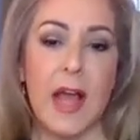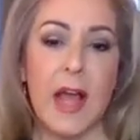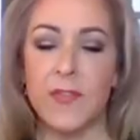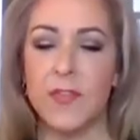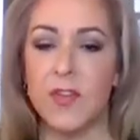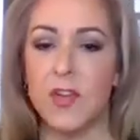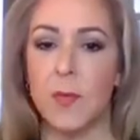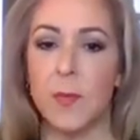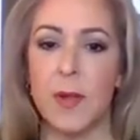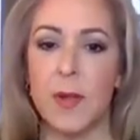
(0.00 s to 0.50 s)

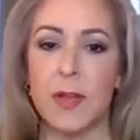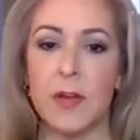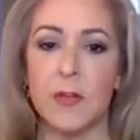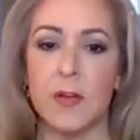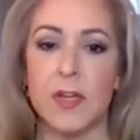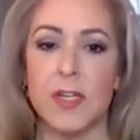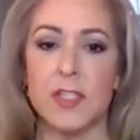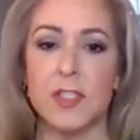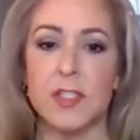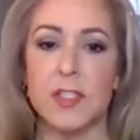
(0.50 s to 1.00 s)
After your
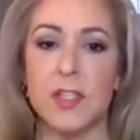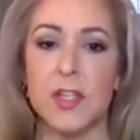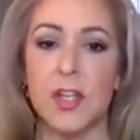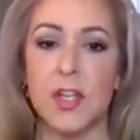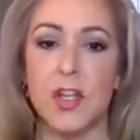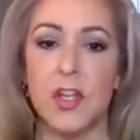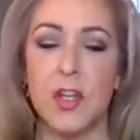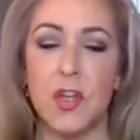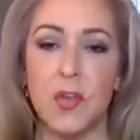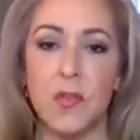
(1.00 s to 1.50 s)

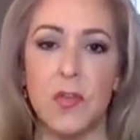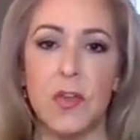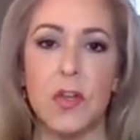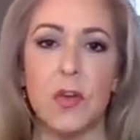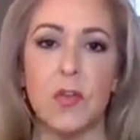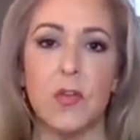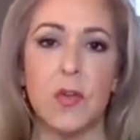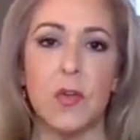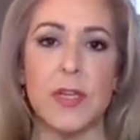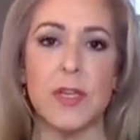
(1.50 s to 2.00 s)
migration, you've
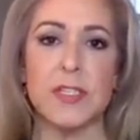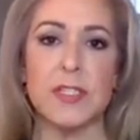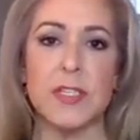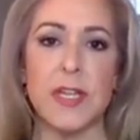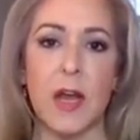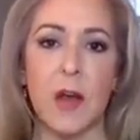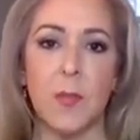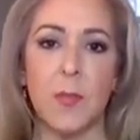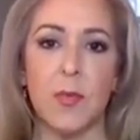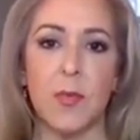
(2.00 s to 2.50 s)
increased
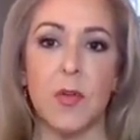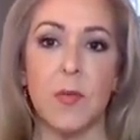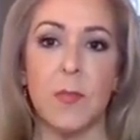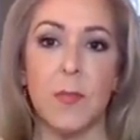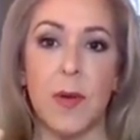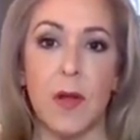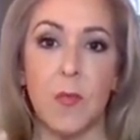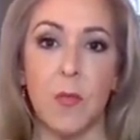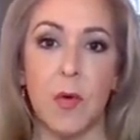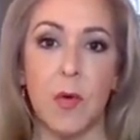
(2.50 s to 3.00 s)
output
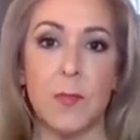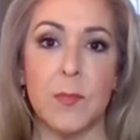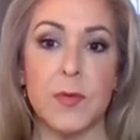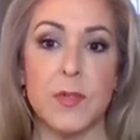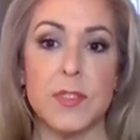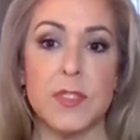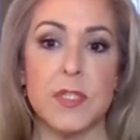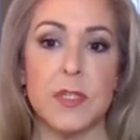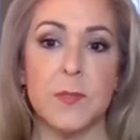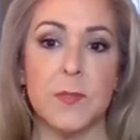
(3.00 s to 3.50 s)
by
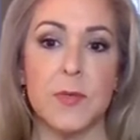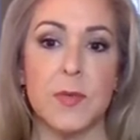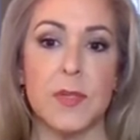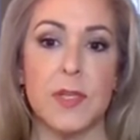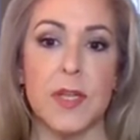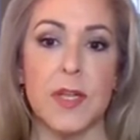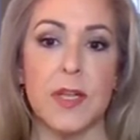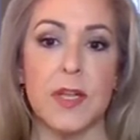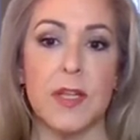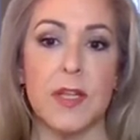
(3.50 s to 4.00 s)
1% per
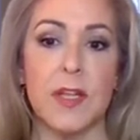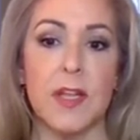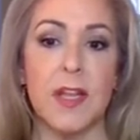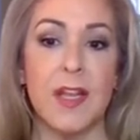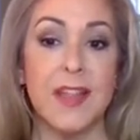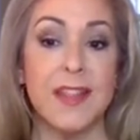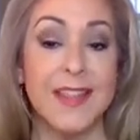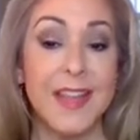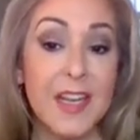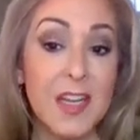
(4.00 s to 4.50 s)
day
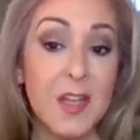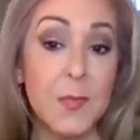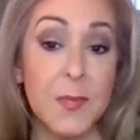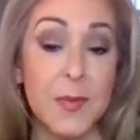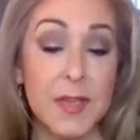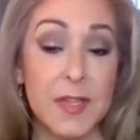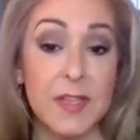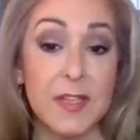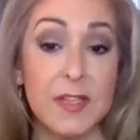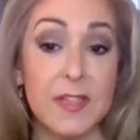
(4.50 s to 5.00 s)
that could
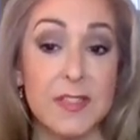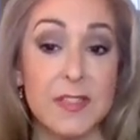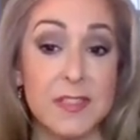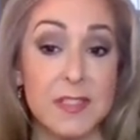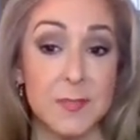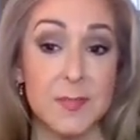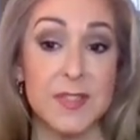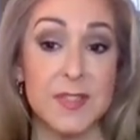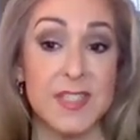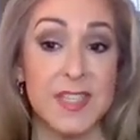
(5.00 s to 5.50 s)
be
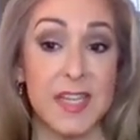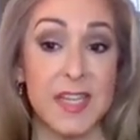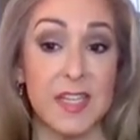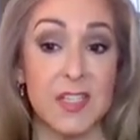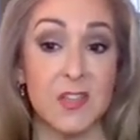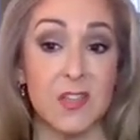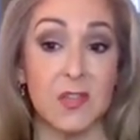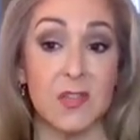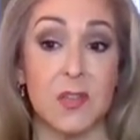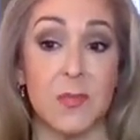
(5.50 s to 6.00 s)

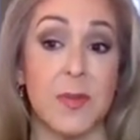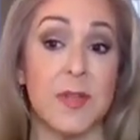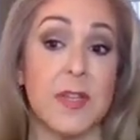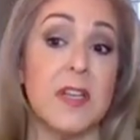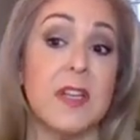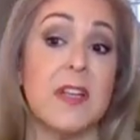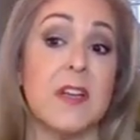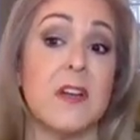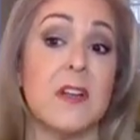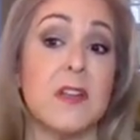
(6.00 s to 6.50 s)
substantial
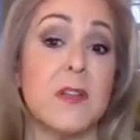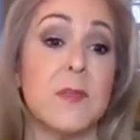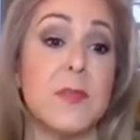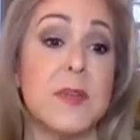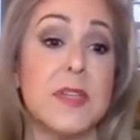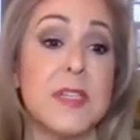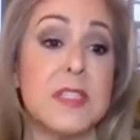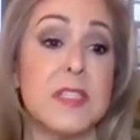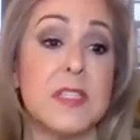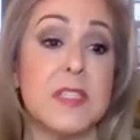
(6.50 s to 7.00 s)
depending on the
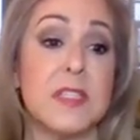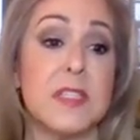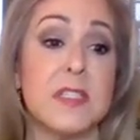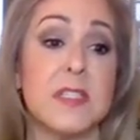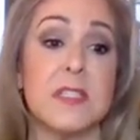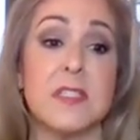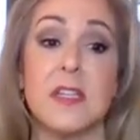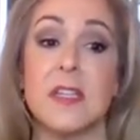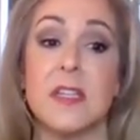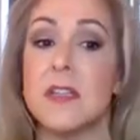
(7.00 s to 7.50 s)

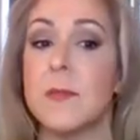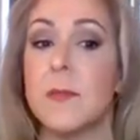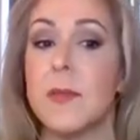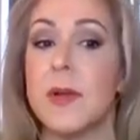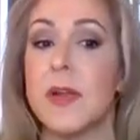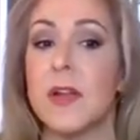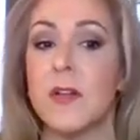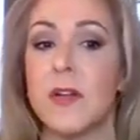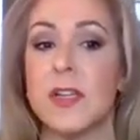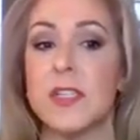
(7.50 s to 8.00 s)
business that the
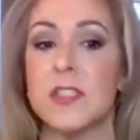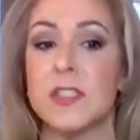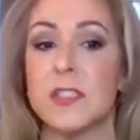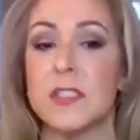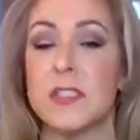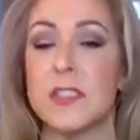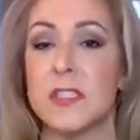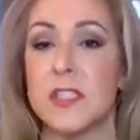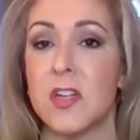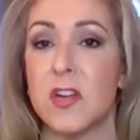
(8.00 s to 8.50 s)

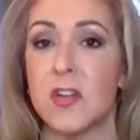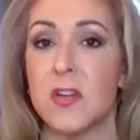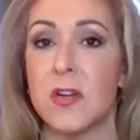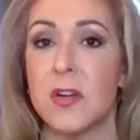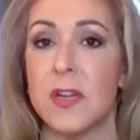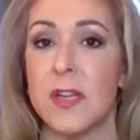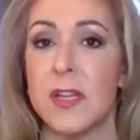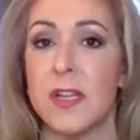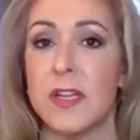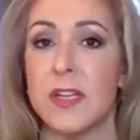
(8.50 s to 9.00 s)
migration is
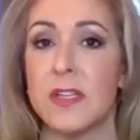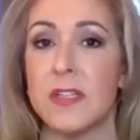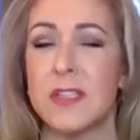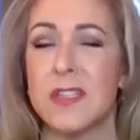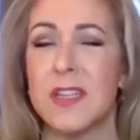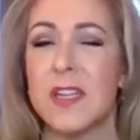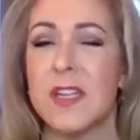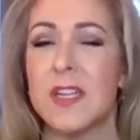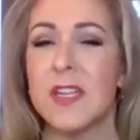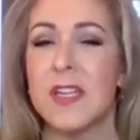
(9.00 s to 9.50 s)
occurring
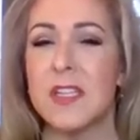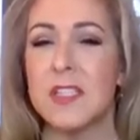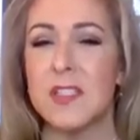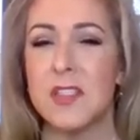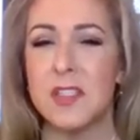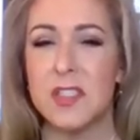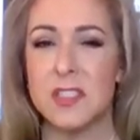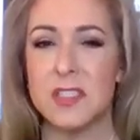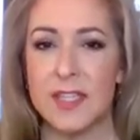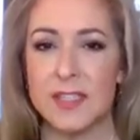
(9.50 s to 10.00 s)
in.
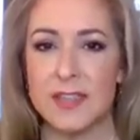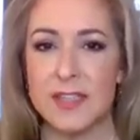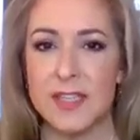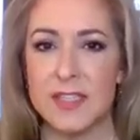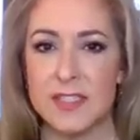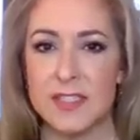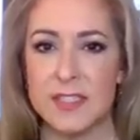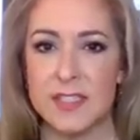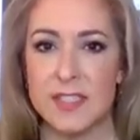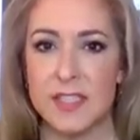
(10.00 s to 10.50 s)
So just let
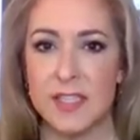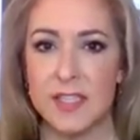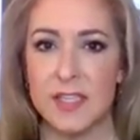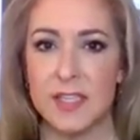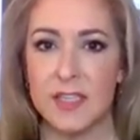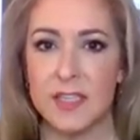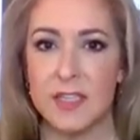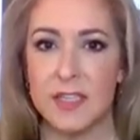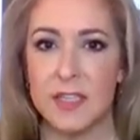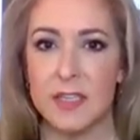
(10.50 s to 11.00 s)
that
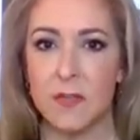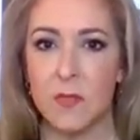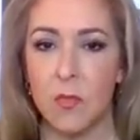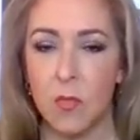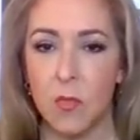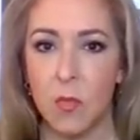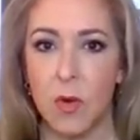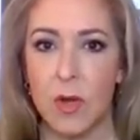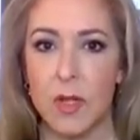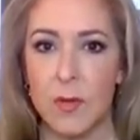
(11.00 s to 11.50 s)
sink in
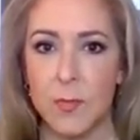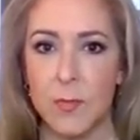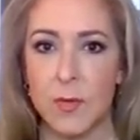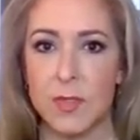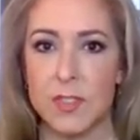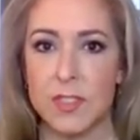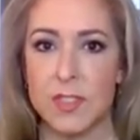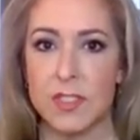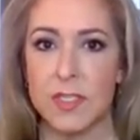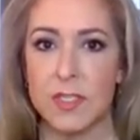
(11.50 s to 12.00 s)

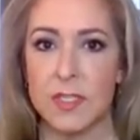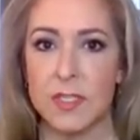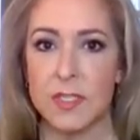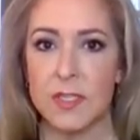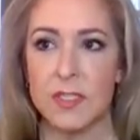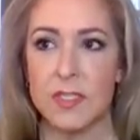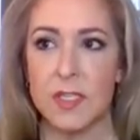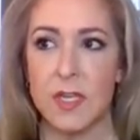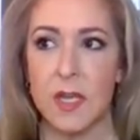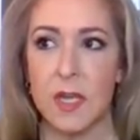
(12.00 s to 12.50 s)

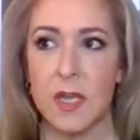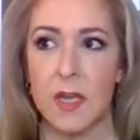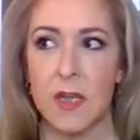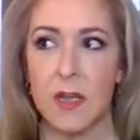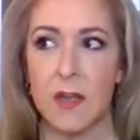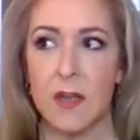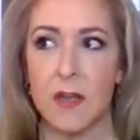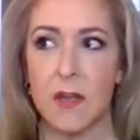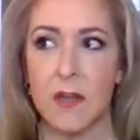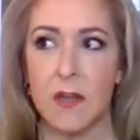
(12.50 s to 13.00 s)
1%
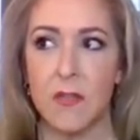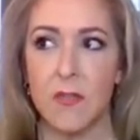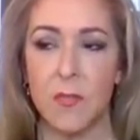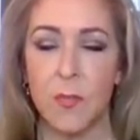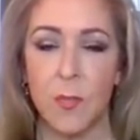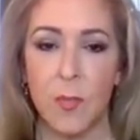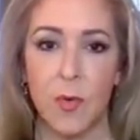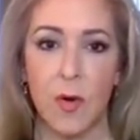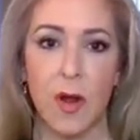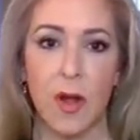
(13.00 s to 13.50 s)
of
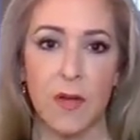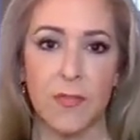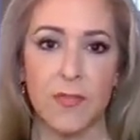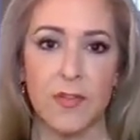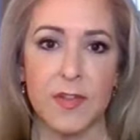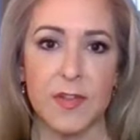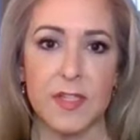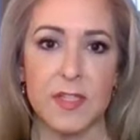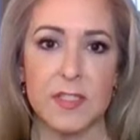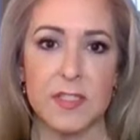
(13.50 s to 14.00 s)

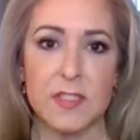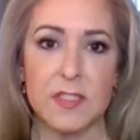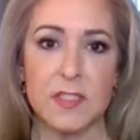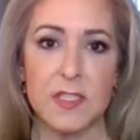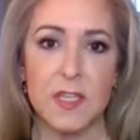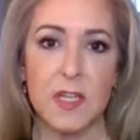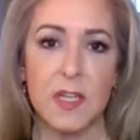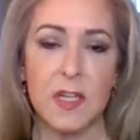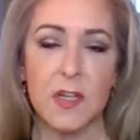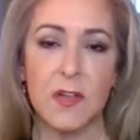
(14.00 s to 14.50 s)

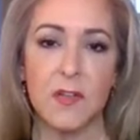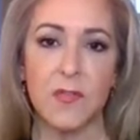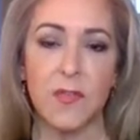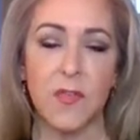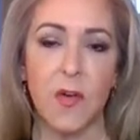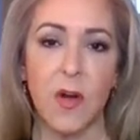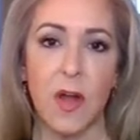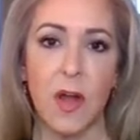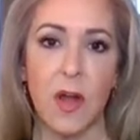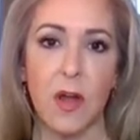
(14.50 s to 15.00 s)
profits
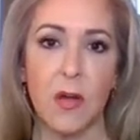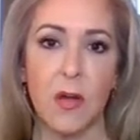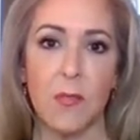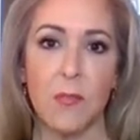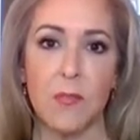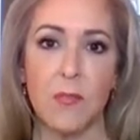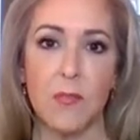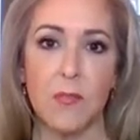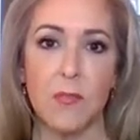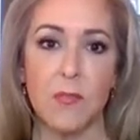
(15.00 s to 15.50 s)

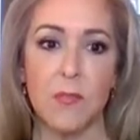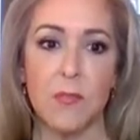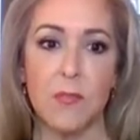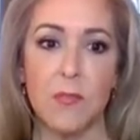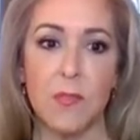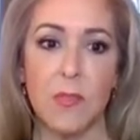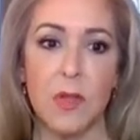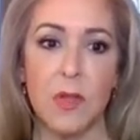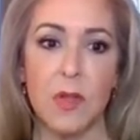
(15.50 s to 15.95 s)
from,